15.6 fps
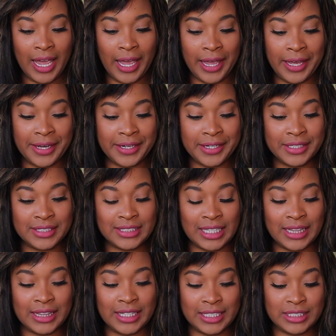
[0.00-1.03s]
and
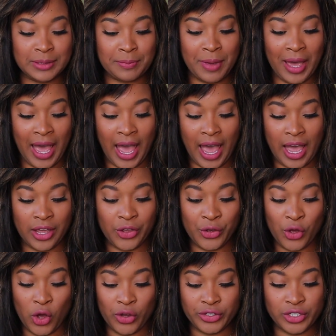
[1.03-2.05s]
this bag
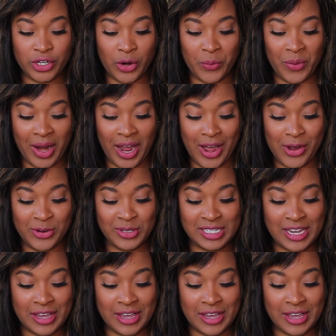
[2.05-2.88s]
cost around